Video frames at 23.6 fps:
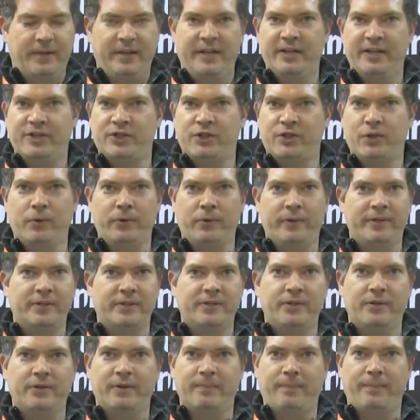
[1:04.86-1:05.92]
it's toolless,
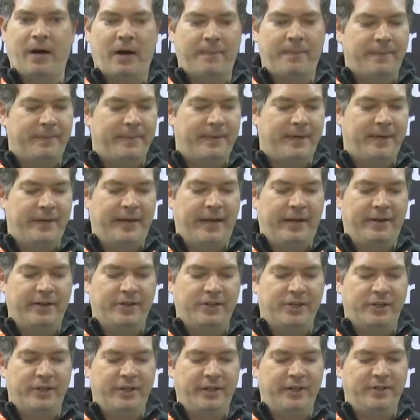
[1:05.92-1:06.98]
you can pop them in and out
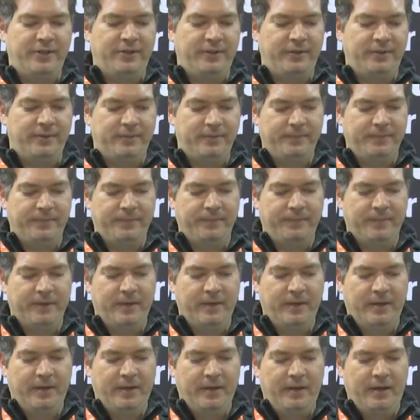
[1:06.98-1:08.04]
as you need to.
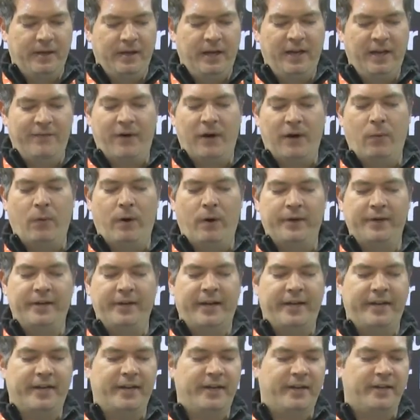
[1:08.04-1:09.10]
If I wanted,
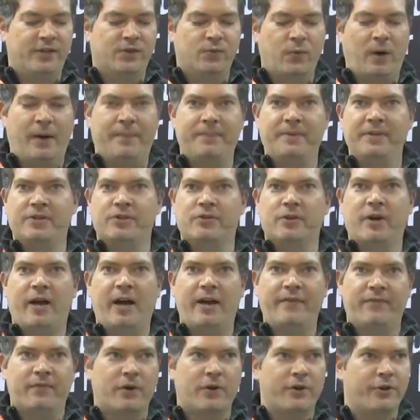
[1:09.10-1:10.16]
I could swap this
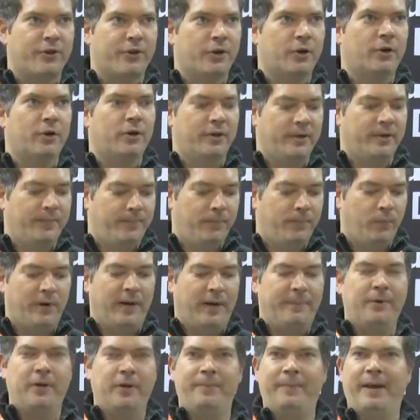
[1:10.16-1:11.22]
drive for a third. When
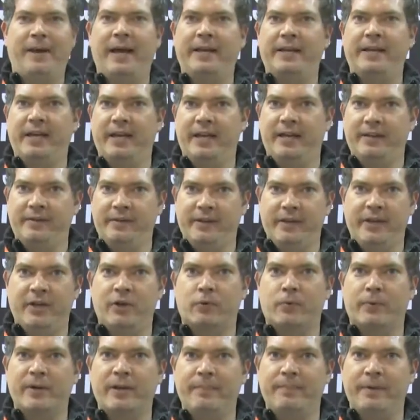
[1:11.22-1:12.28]
I put it back in,
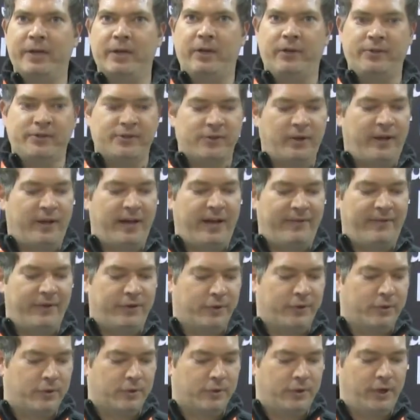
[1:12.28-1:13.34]
it'll rebuild, so I'll have a
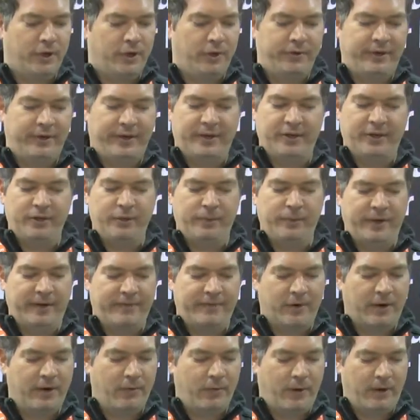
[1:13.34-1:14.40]
third clone. I can do
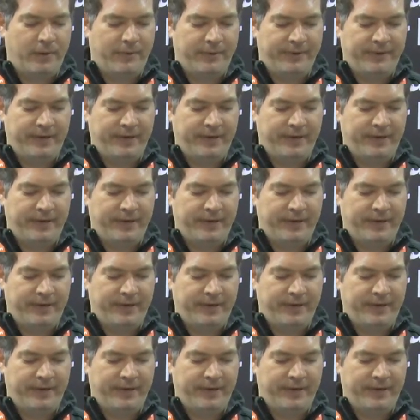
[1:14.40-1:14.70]
whatever I want with